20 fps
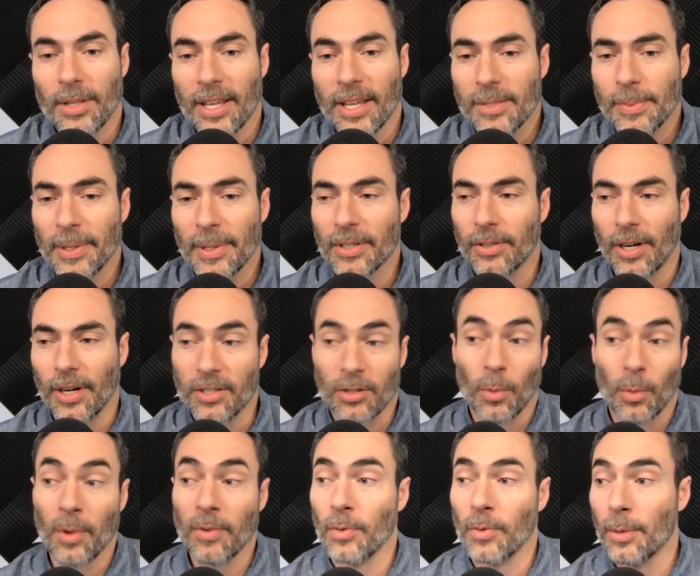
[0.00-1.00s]
that's been crazy.
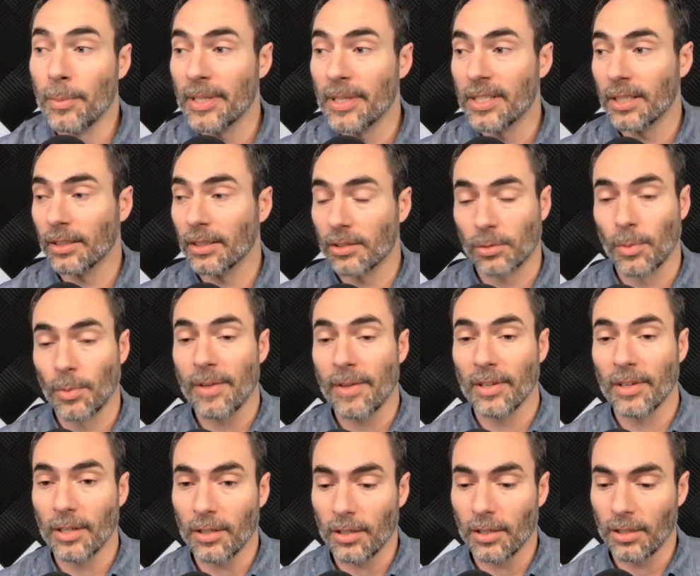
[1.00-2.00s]
So we've been dealing. So we
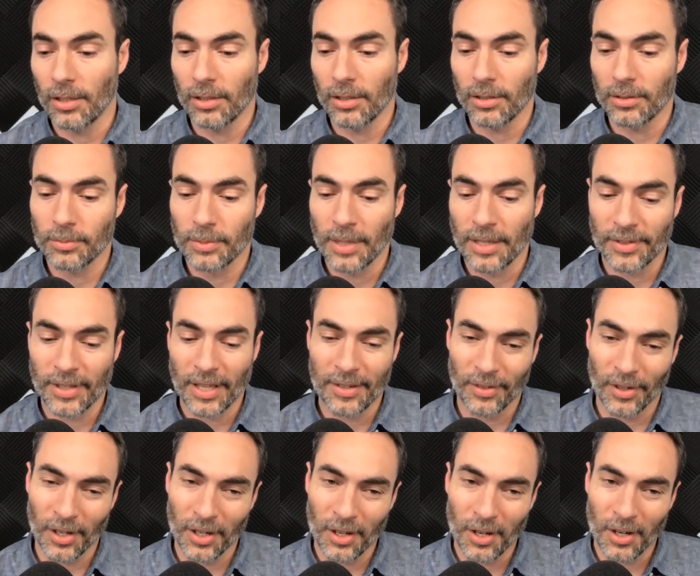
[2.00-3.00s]
have kind
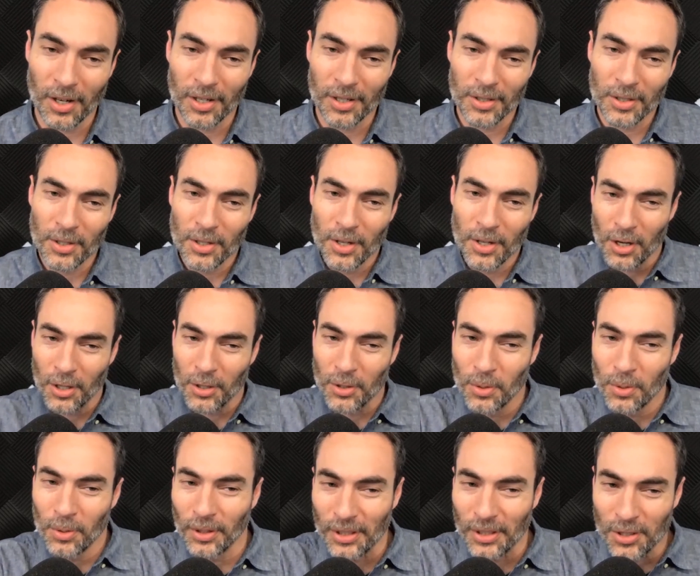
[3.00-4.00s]
of our
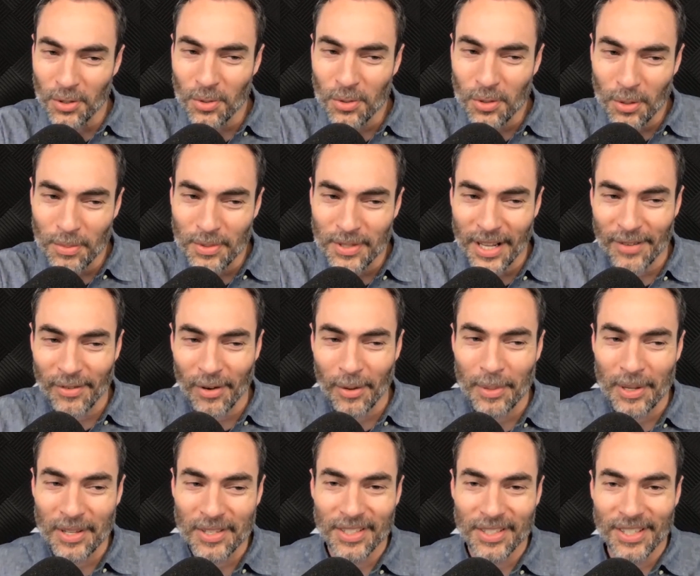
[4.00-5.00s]
Google and YouTube side of our
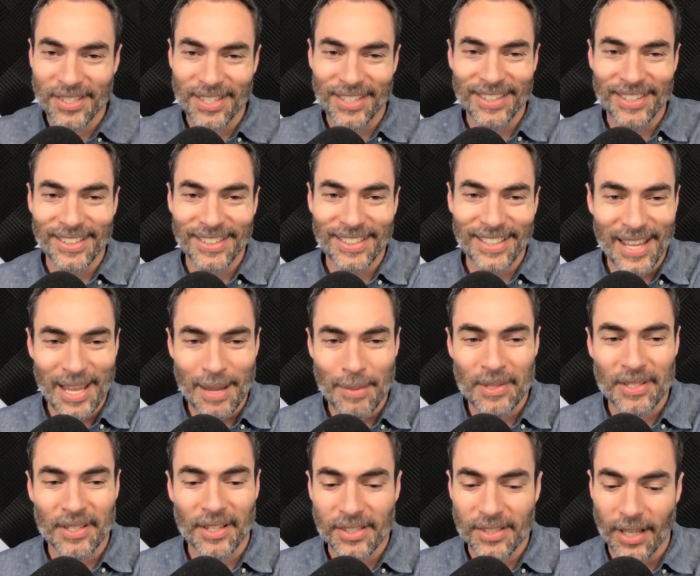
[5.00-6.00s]
business, and then the
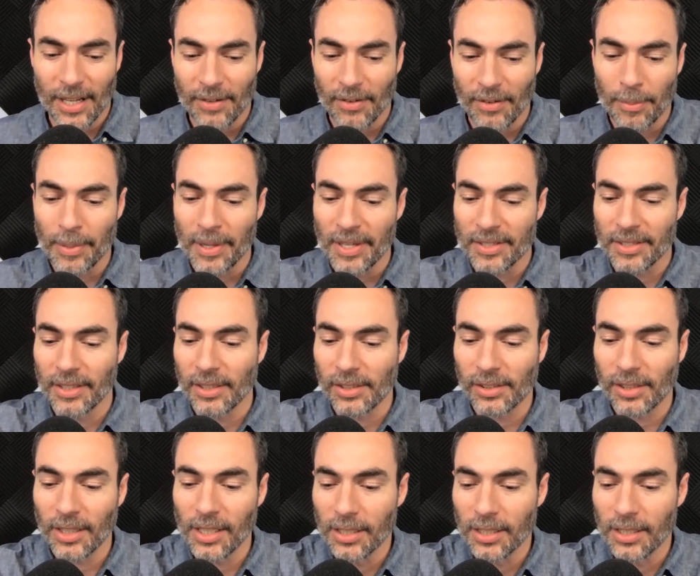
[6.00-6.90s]
Amazon side of our business.